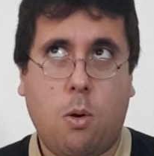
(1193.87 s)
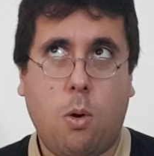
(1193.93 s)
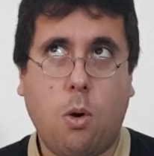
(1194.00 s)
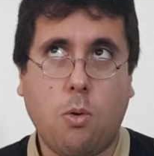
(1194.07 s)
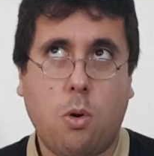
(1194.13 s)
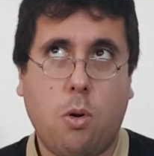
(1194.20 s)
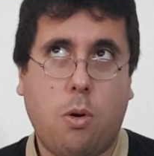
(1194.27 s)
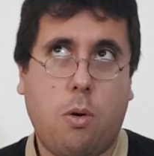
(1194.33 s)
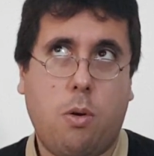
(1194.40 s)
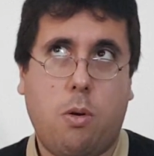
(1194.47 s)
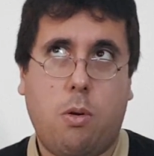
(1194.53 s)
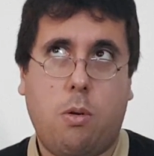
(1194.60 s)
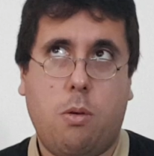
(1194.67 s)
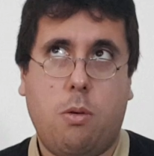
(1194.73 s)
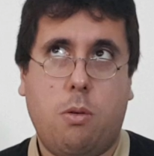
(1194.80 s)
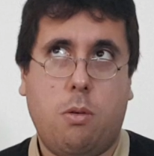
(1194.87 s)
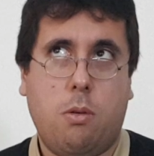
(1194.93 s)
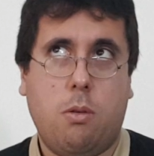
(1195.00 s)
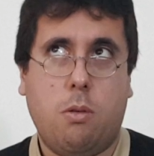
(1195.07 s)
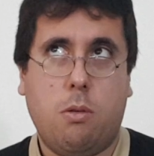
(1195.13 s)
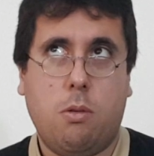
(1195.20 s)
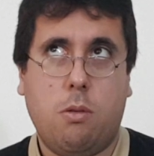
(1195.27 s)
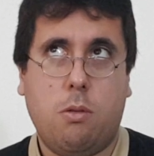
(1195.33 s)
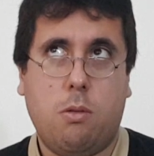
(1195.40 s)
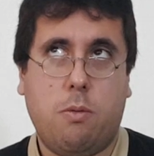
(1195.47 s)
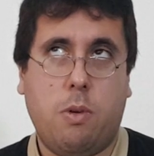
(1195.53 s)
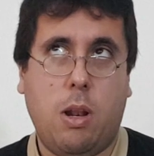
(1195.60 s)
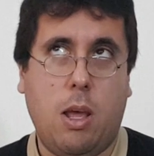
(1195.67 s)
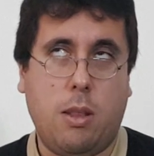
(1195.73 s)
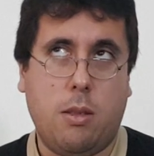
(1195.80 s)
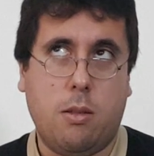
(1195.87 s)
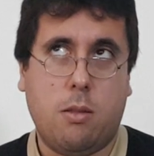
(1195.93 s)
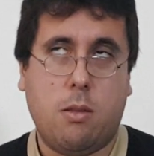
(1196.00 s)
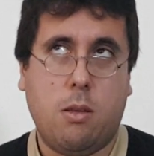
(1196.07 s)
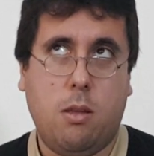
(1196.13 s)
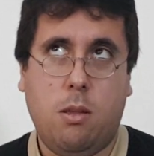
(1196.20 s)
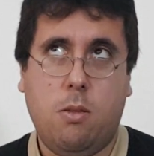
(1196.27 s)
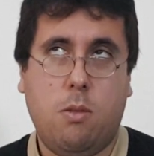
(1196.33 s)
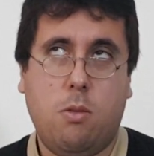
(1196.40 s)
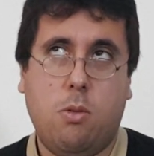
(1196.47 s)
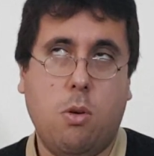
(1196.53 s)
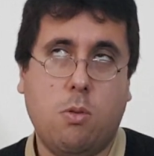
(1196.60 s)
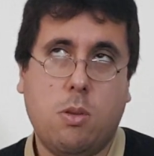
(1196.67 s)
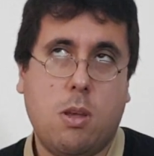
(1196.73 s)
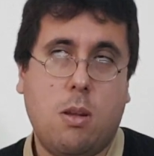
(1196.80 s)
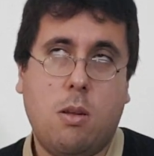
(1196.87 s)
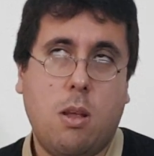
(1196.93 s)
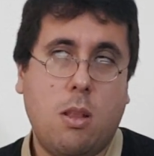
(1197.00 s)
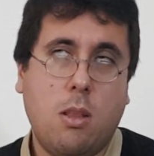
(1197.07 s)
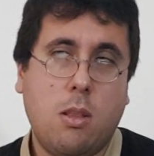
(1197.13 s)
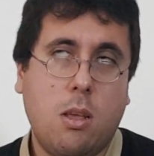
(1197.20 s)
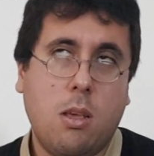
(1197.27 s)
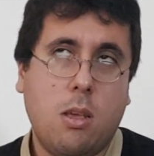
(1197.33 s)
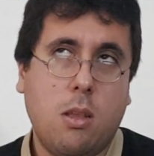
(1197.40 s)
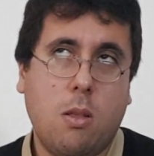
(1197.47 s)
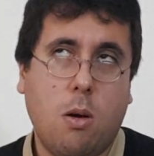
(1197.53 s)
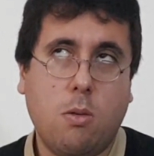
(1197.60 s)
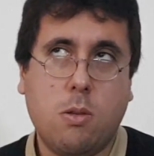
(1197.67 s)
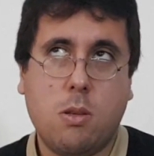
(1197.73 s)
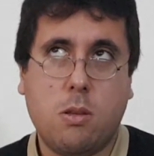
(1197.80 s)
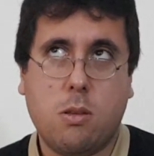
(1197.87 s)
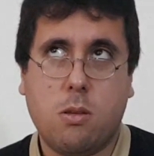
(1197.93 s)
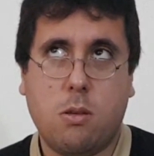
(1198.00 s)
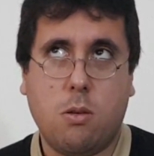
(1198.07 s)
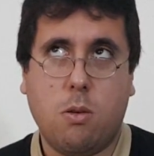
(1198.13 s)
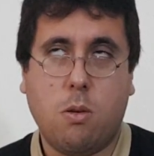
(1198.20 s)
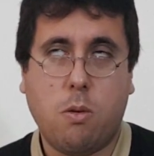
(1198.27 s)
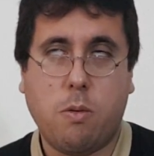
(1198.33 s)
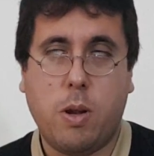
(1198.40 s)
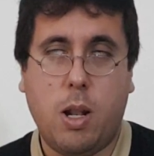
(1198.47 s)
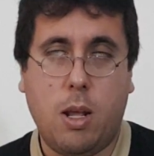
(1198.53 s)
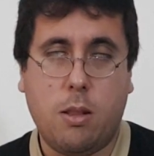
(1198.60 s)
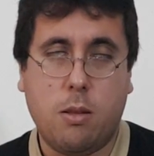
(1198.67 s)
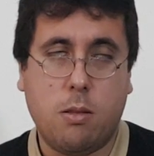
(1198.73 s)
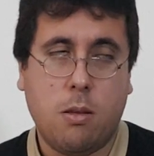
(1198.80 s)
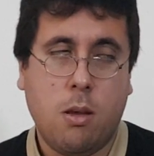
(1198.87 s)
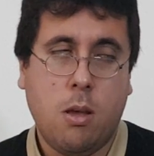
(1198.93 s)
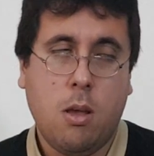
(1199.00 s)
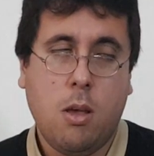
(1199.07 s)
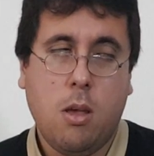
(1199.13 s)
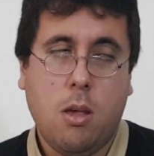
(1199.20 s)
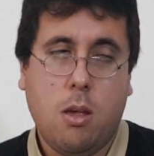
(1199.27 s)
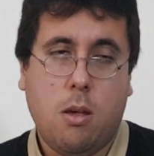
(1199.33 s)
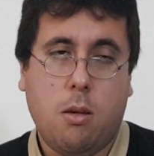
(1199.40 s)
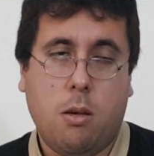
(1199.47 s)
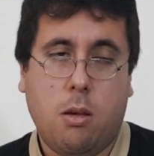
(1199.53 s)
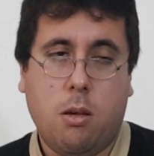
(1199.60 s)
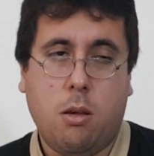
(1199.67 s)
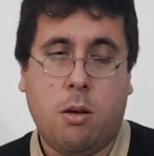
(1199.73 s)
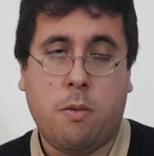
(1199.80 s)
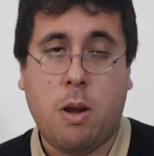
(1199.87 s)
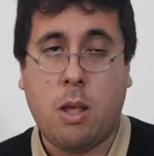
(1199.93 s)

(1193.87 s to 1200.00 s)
horror related. Anything he does, it's horror related. And